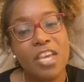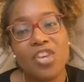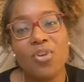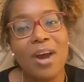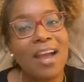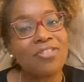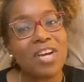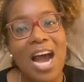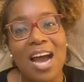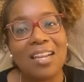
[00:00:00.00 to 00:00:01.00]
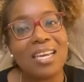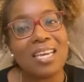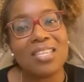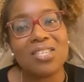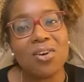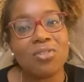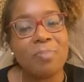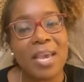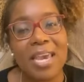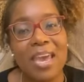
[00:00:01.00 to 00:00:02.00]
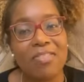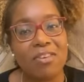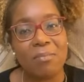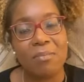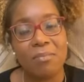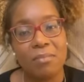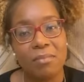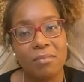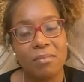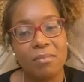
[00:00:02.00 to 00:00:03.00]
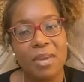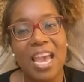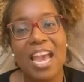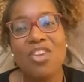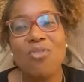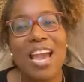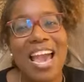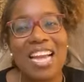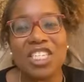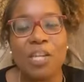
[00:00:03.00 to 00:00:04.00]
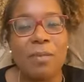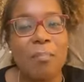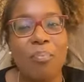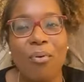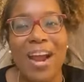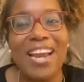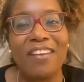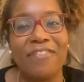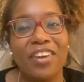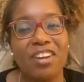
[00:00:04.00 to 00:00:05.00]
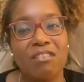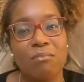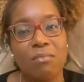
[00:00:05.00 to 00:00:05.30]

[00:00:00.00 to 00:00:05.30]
You don't have to holler insults back at them. And you can actually be praying for them.